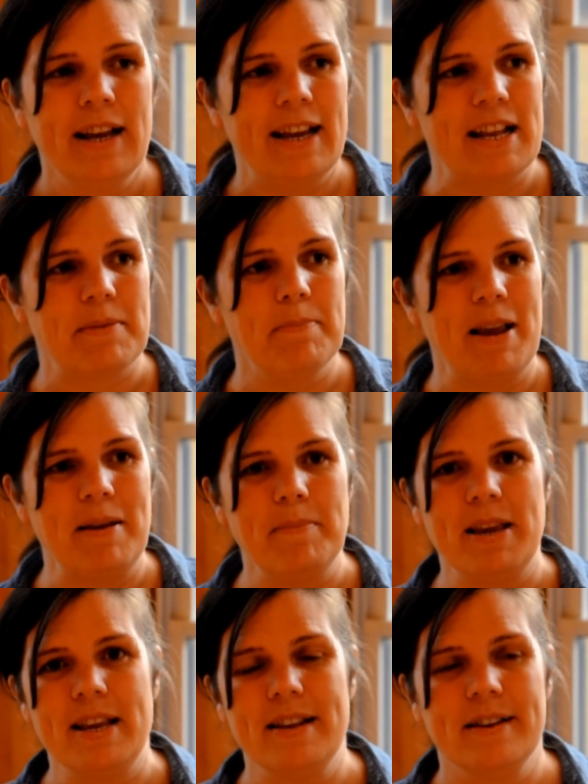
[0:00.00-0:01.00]
It may
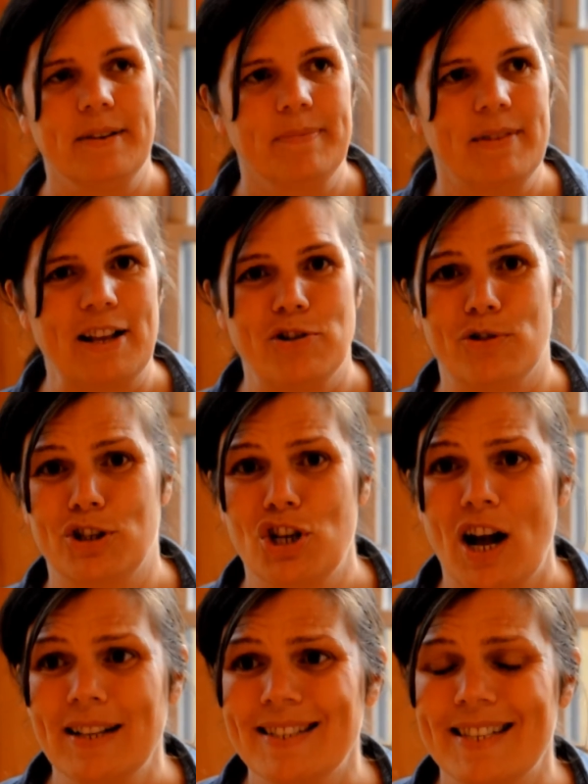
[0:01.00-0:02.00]
mean that your
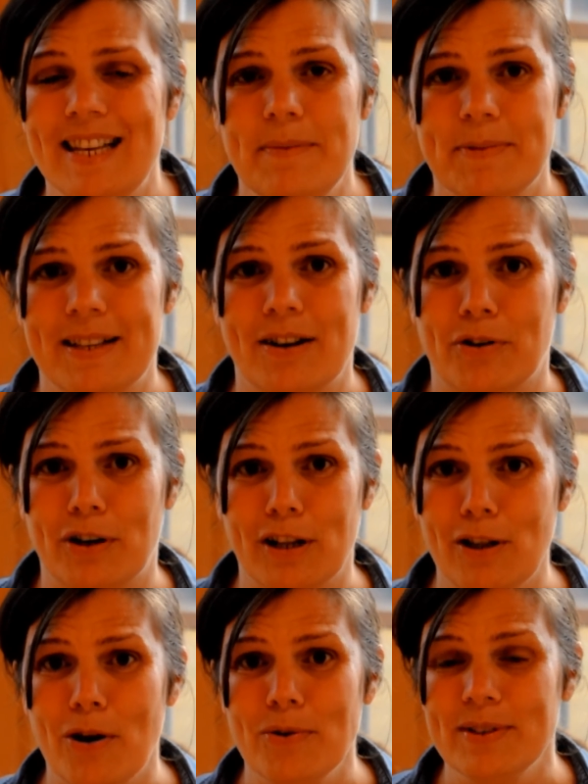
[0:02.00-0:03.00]
child sleeps in her
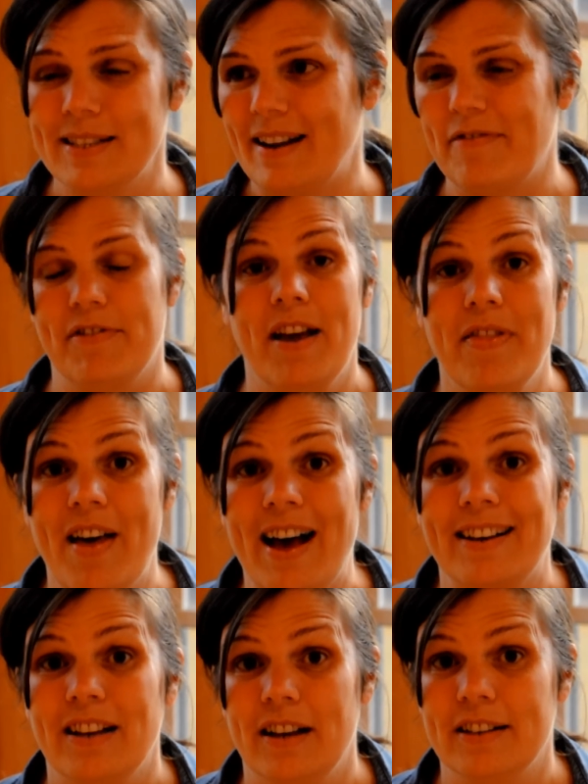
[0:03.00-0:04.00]
clothes. I've done
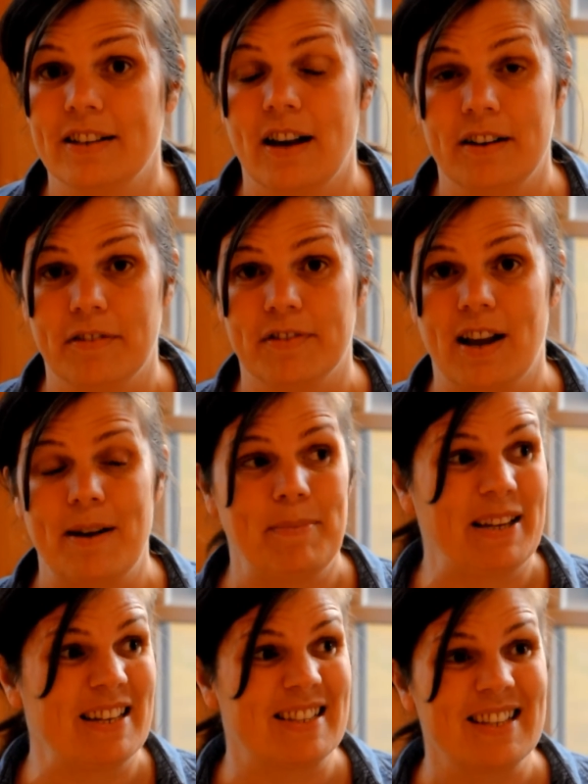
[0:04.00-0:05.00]
that a ton of time
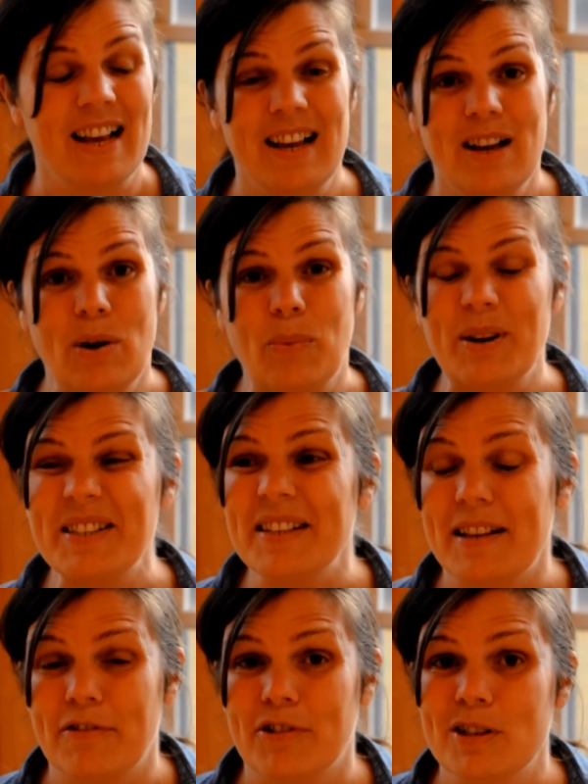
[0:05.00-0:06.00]
because what's the
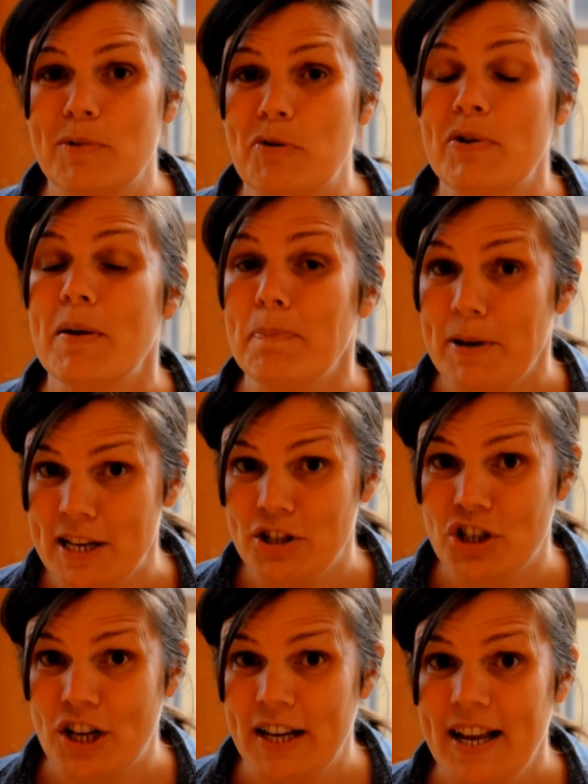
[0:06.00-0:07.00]
difference between a
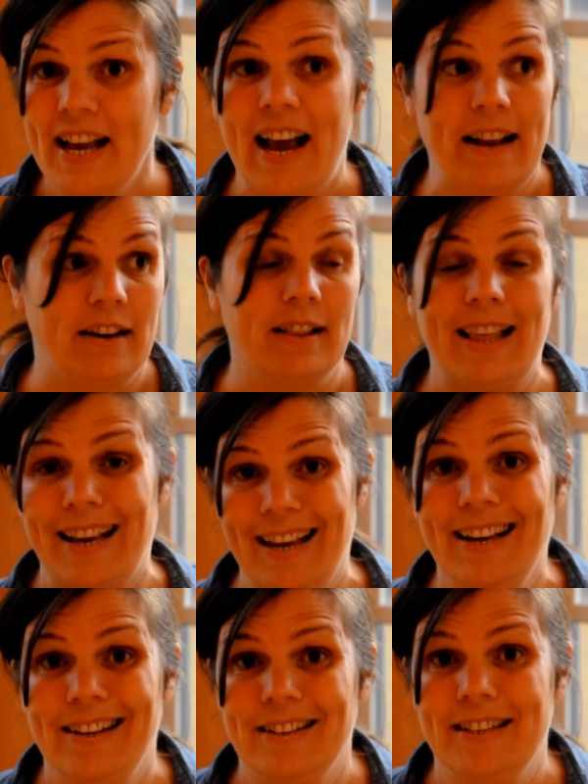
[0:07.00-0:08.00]
PJ and a legging
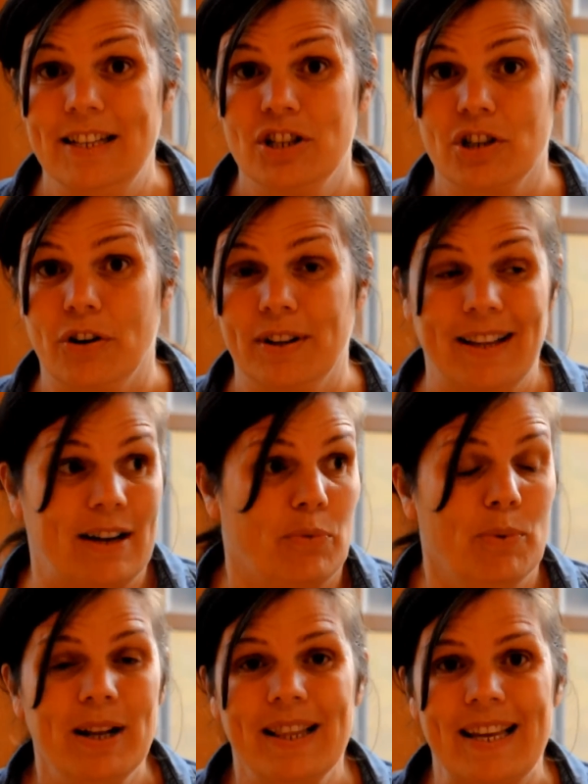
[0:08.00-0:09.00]
and a t-shirt? Like,
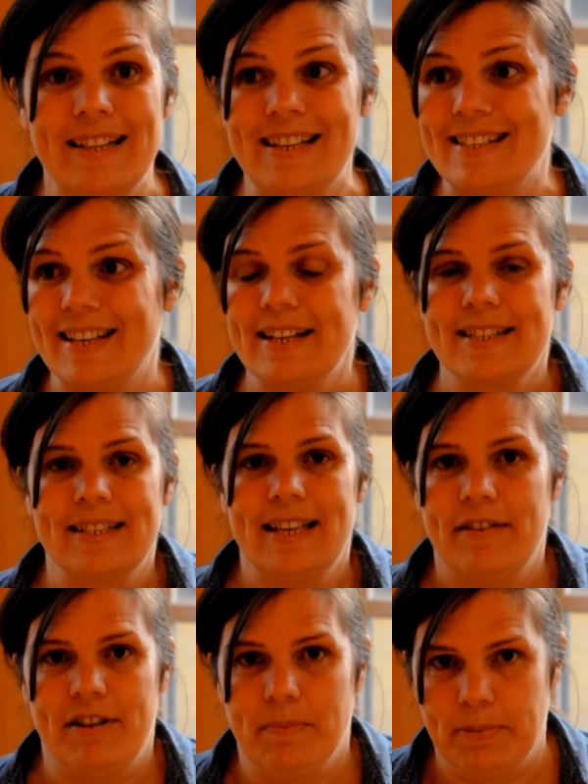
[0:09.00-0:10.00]
really, these kids
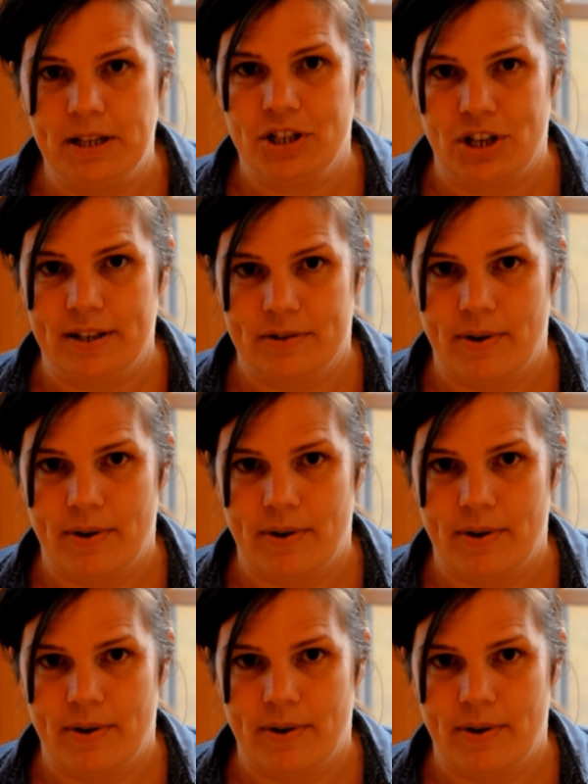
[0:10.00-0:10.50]
live in PJs,